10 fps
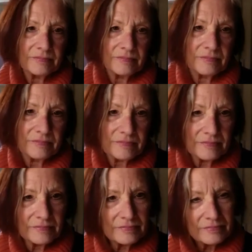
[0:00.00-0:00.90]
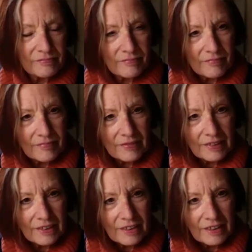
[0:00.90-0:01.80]

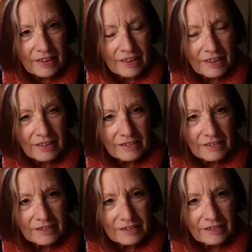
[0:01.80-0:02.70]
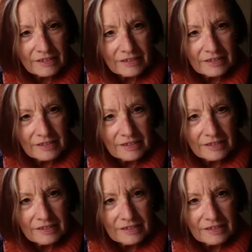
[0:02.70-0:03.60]

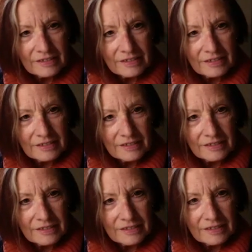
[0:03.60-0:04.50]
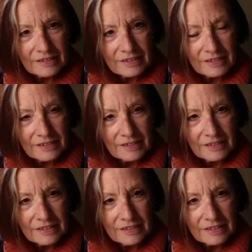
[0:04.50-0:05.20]
The person shown says nothing.